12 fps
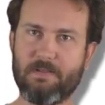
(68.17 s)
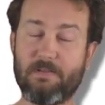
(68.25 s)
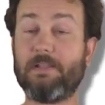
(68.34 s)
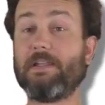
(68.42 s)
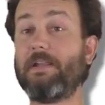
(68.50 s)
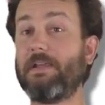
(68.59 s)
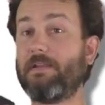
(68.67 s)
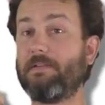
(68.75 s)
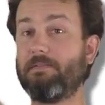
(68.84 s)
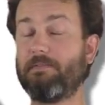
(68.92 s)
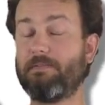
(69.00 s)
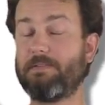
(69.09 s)

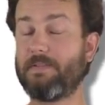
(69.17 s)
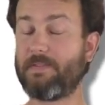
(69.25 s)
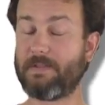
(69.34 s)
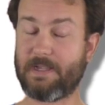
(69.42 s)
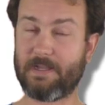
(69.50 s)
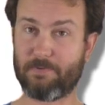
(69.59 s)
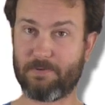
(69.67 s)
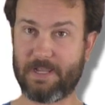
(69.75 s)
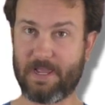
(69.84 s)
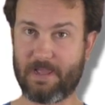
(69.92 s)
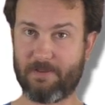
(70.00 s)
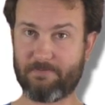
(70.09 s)
leading to the data we
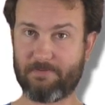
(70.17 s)
have.